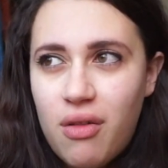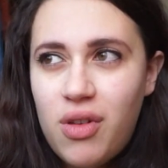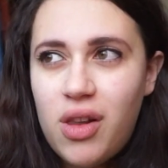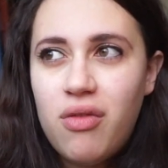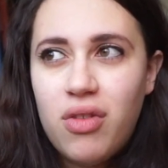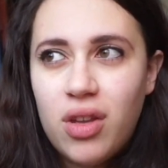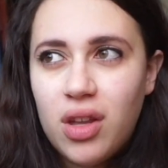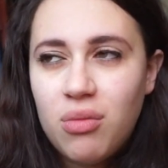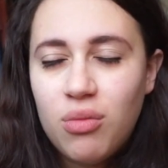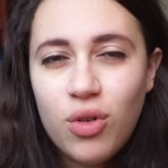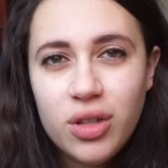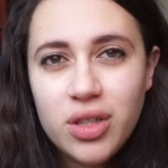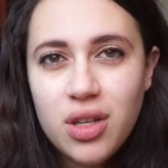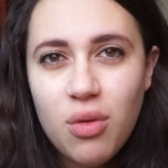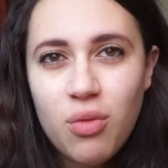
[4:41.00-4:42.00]
living in
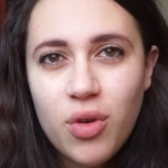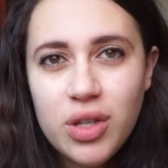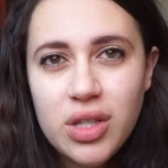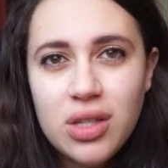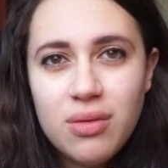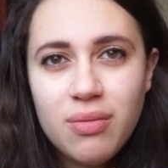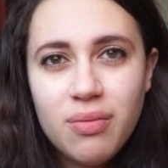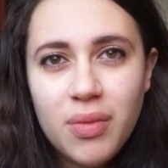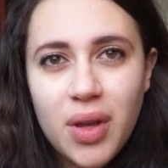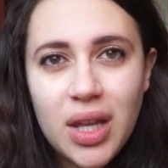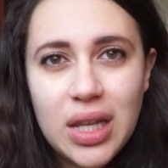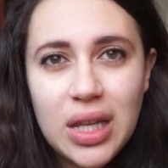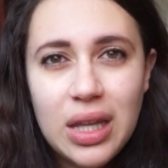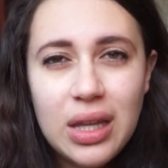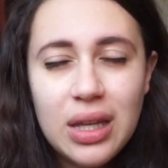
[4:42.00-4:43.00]
Malta was
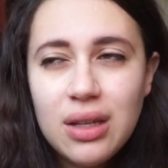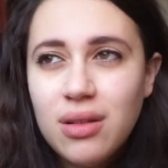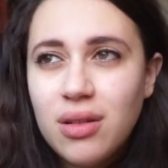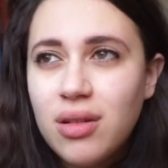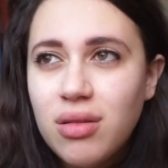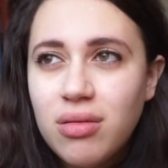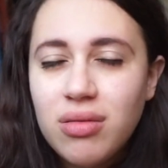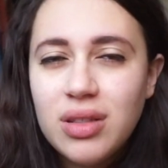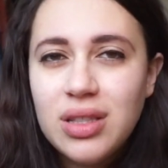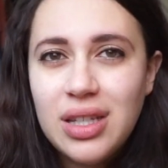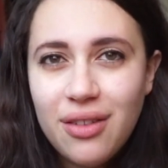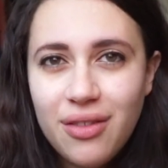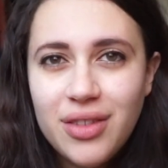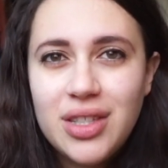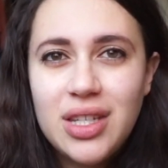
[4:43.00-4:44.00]
in the
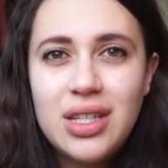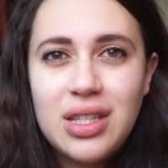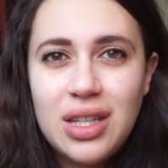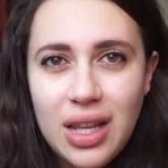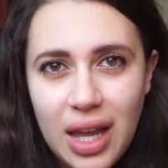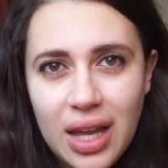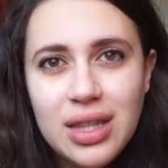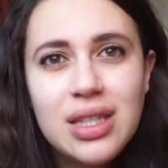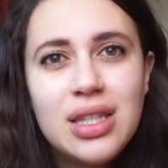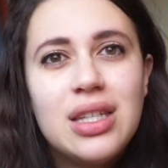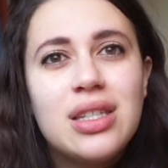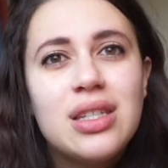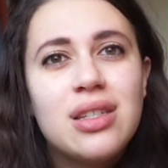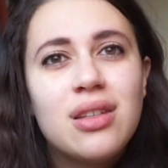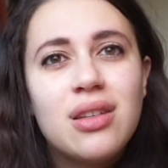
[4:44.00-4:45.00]
70s and
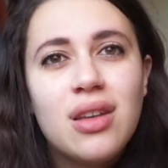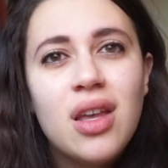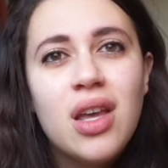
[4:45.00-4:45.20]
80s.